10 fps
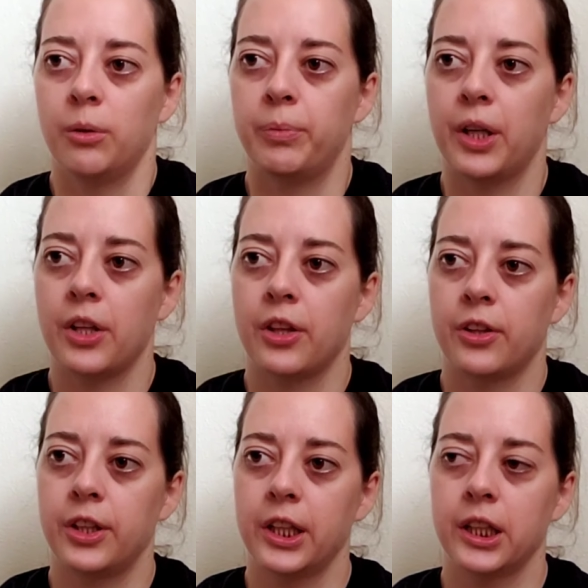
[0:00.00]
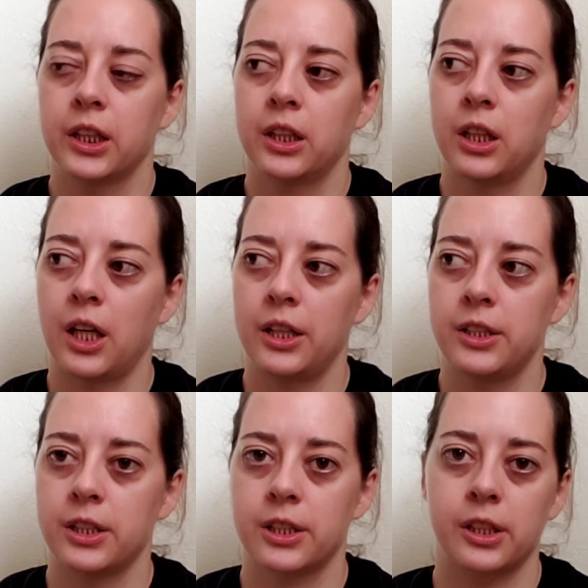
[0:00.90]
But the thing I
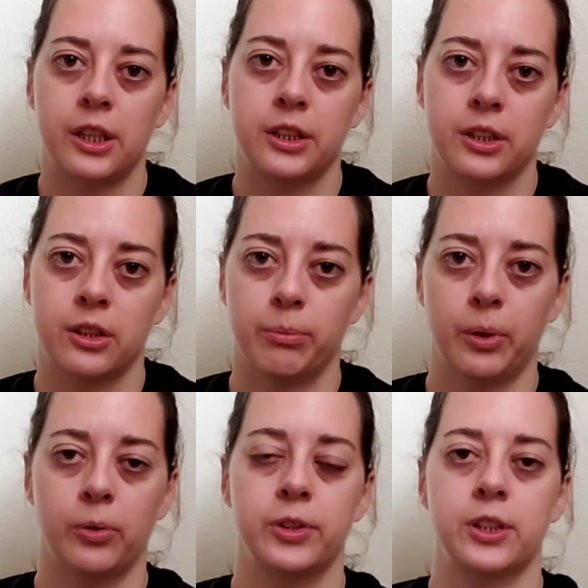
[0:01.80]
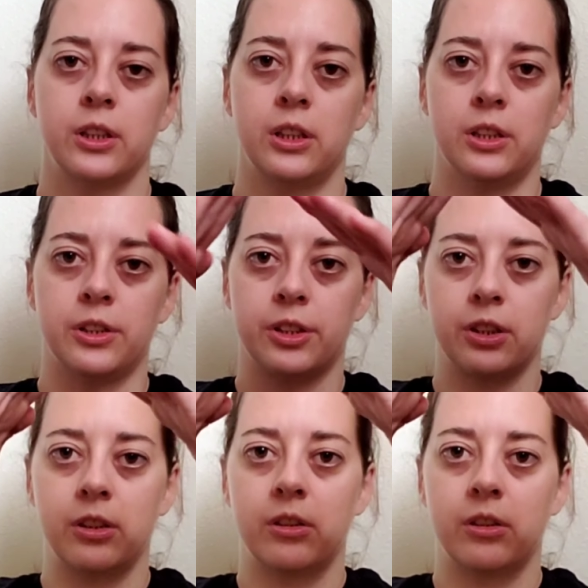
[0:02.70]
disliked the most is